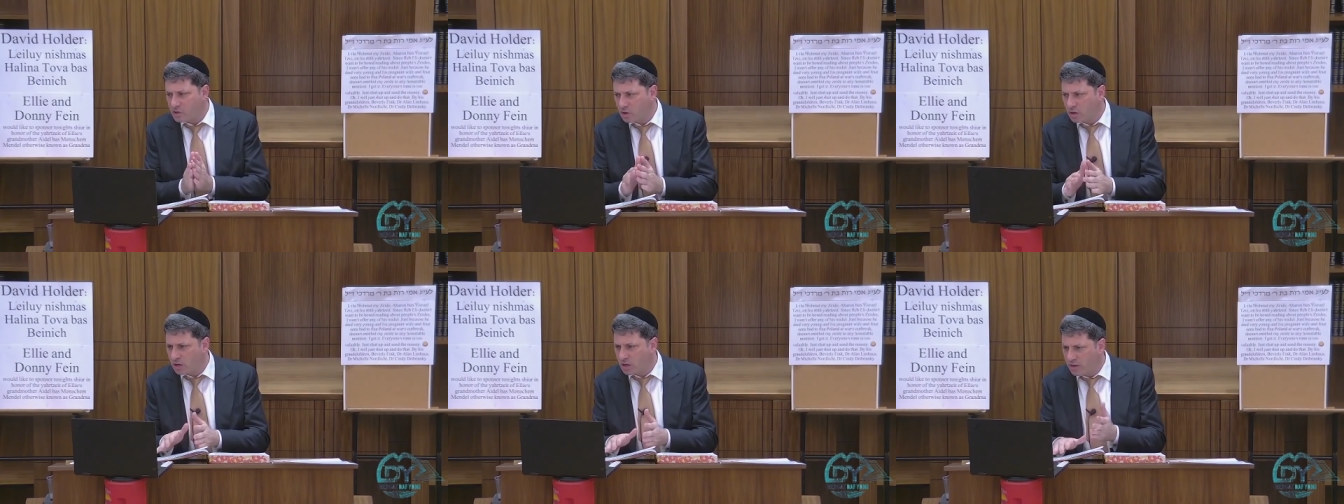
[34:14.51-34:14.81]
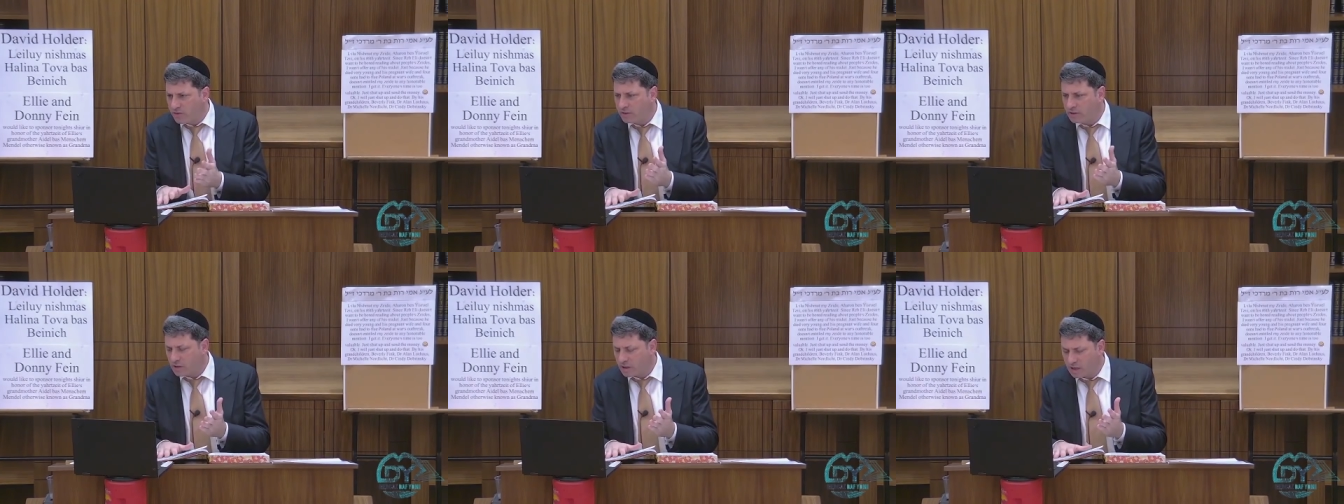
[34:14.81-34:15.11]
You could
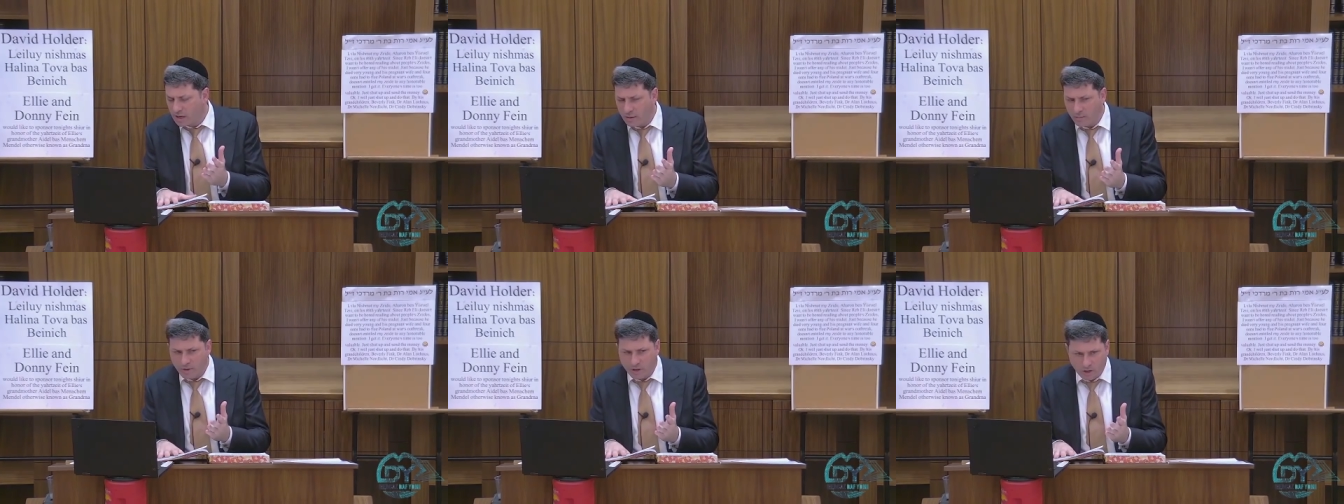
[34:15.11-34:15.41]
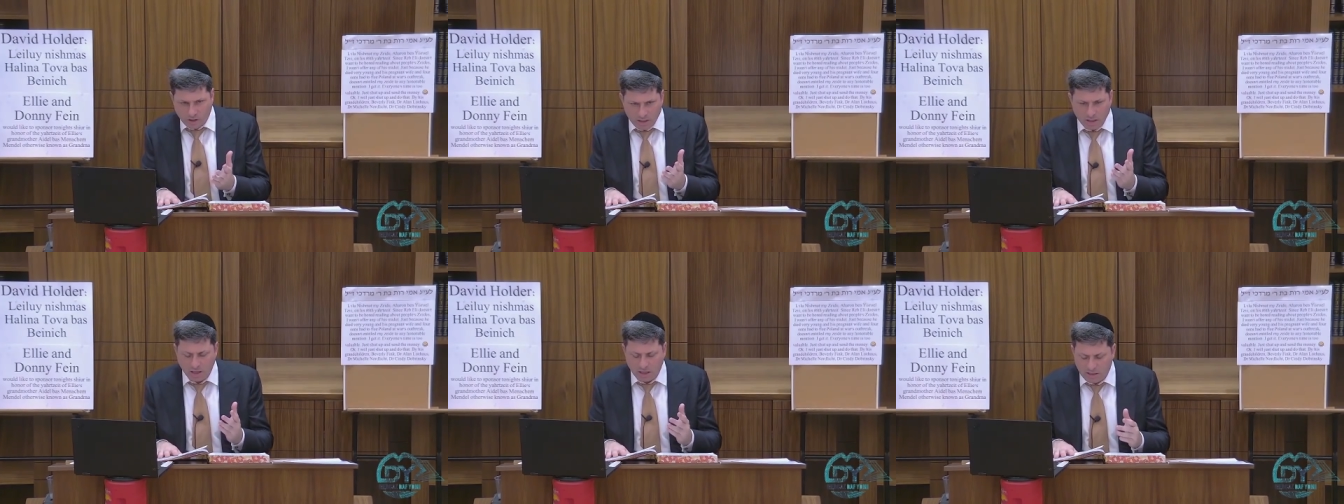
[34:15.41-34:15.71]
give it to him
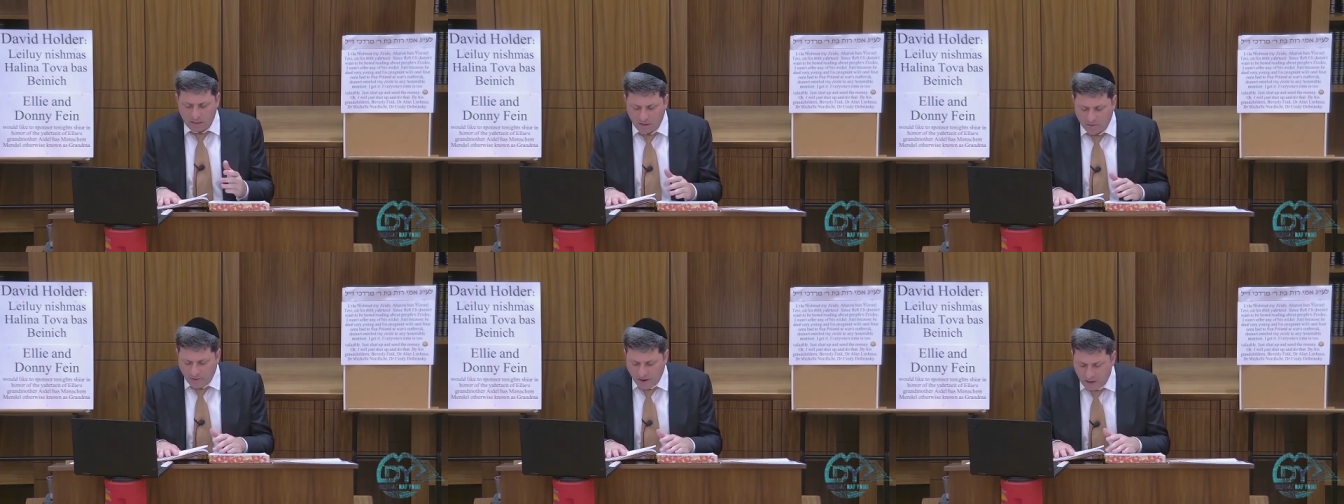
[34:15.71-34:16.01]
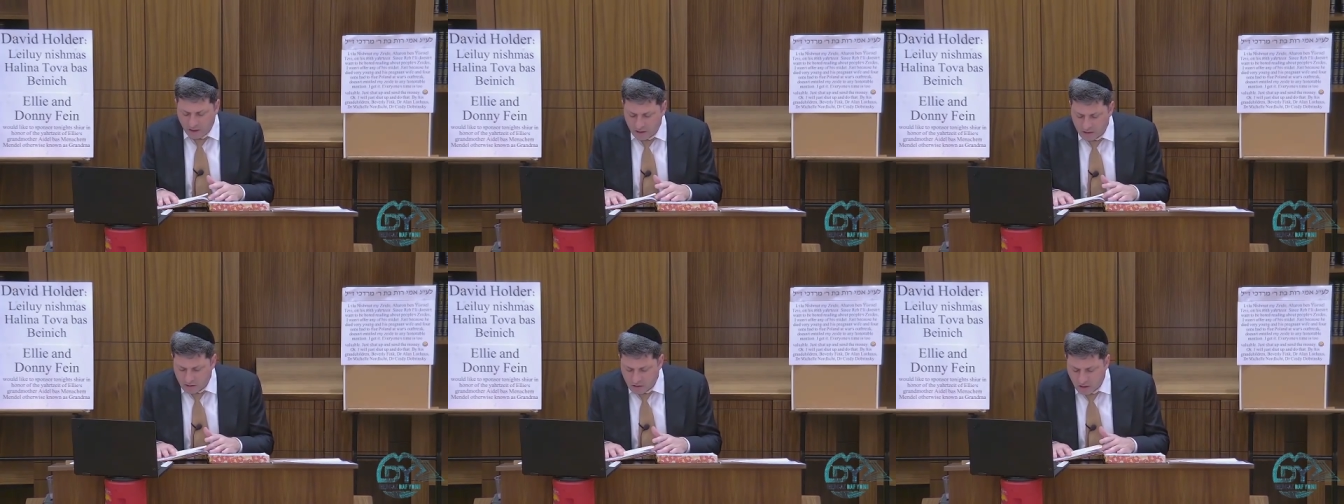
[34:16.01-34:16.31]
because he eats
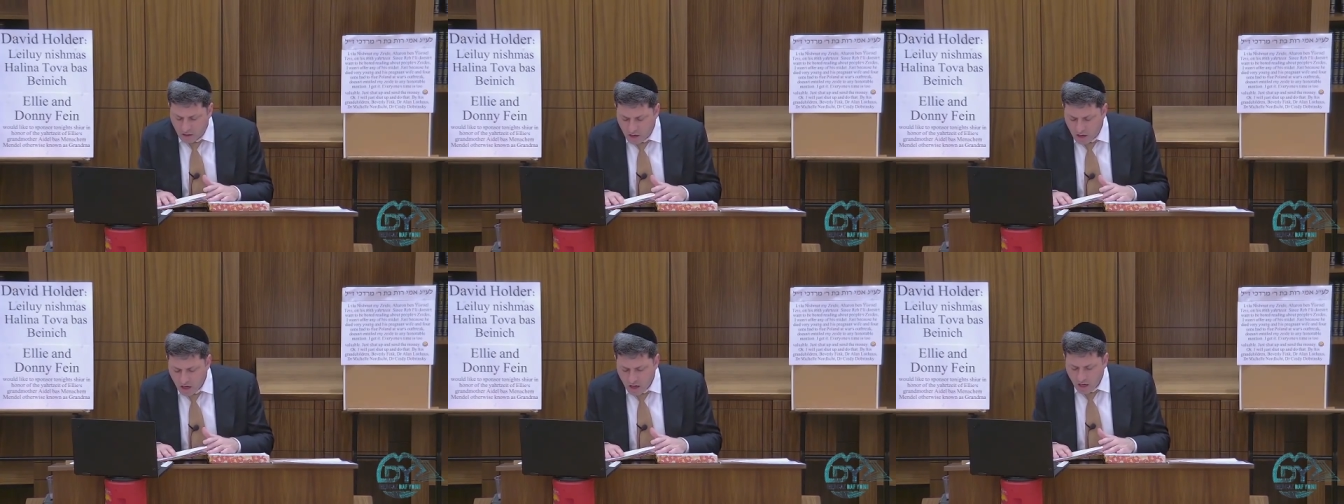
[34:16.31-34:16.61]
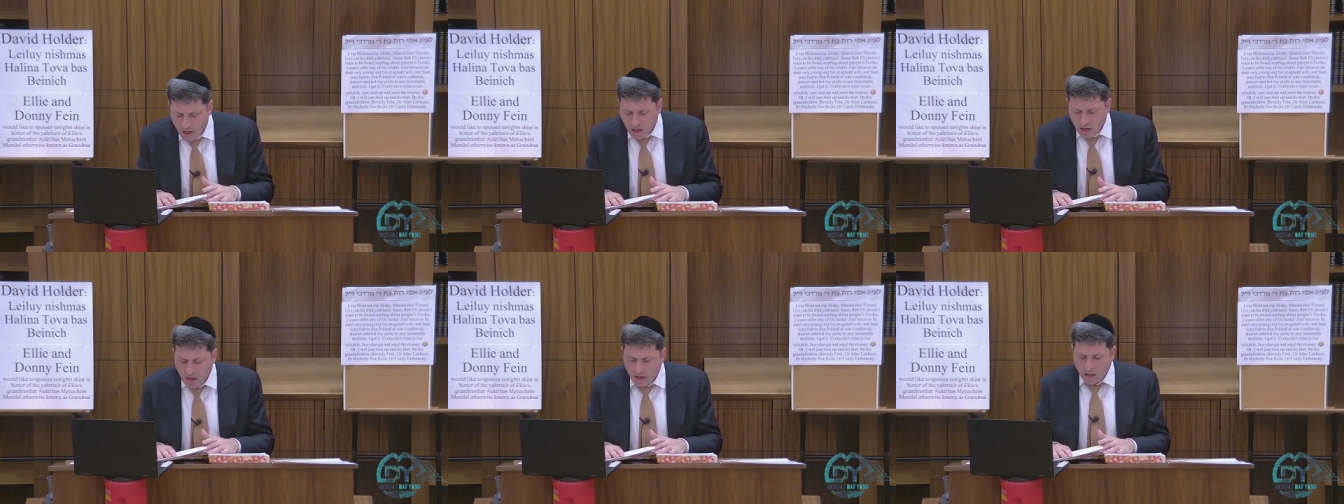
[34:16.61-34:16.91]
nevelas.
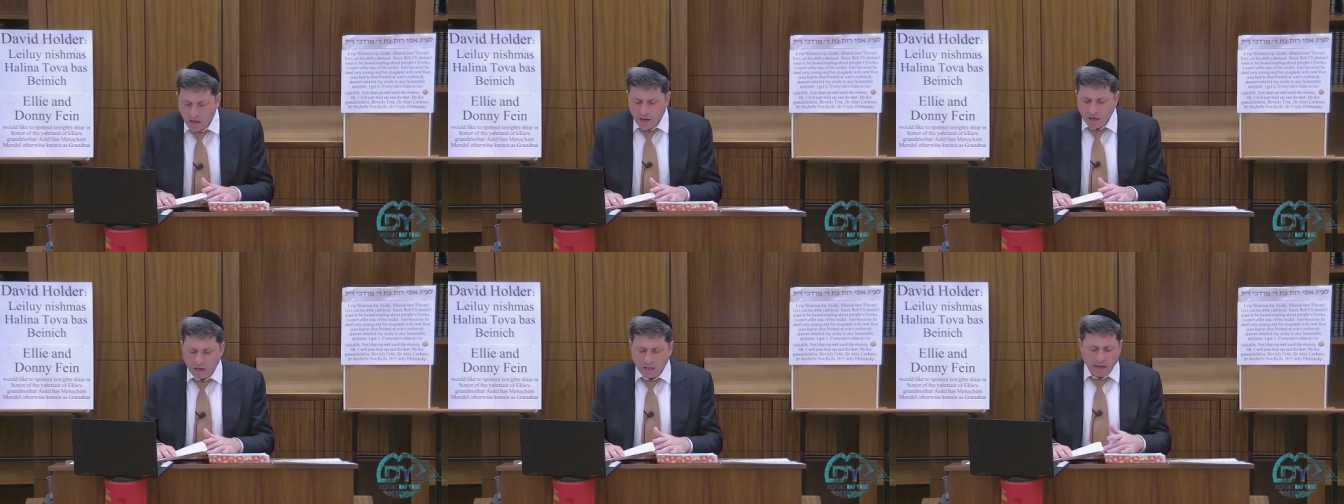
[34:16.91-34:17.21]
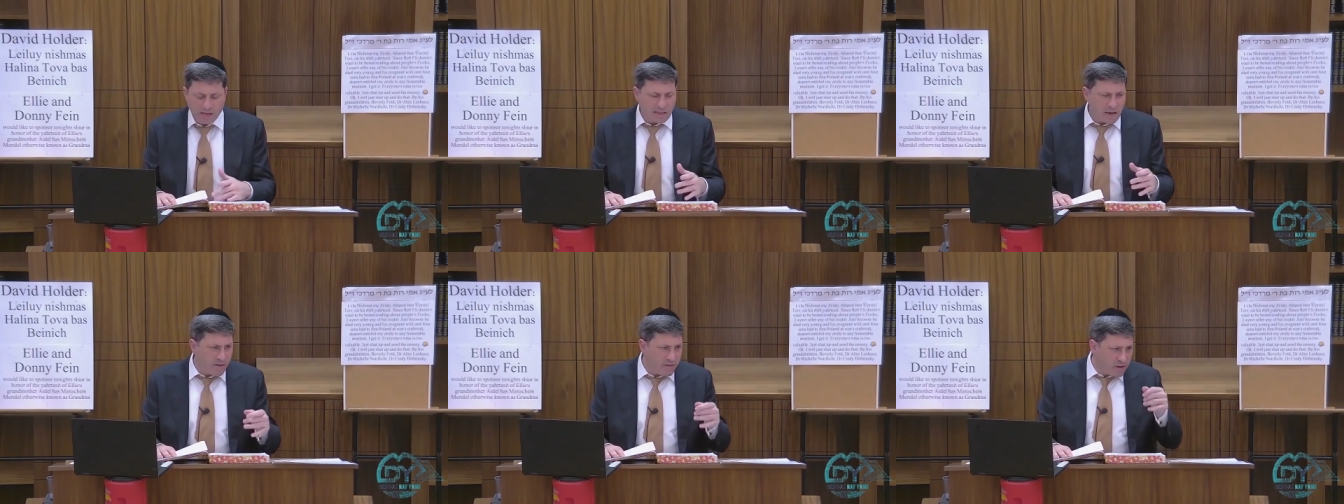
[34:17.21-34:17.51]
He
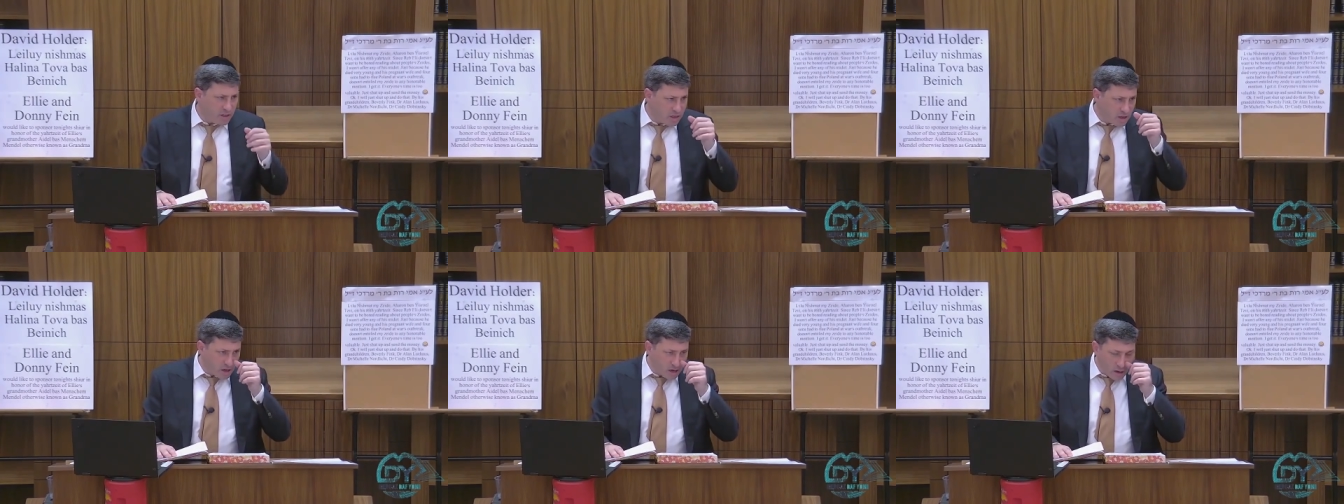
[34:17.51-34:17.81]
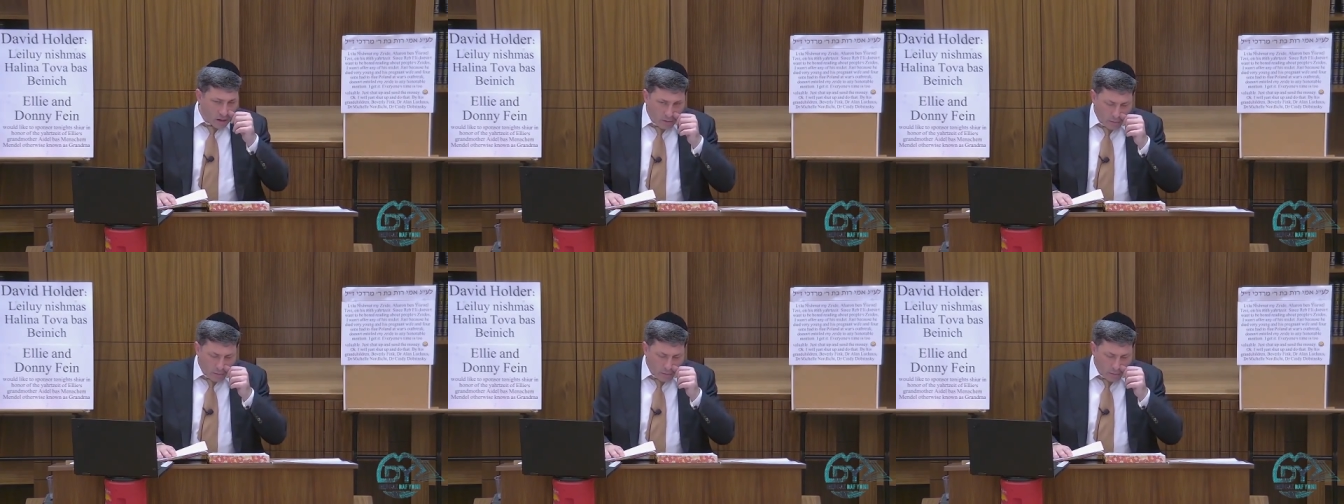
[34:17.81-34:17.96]
does everything,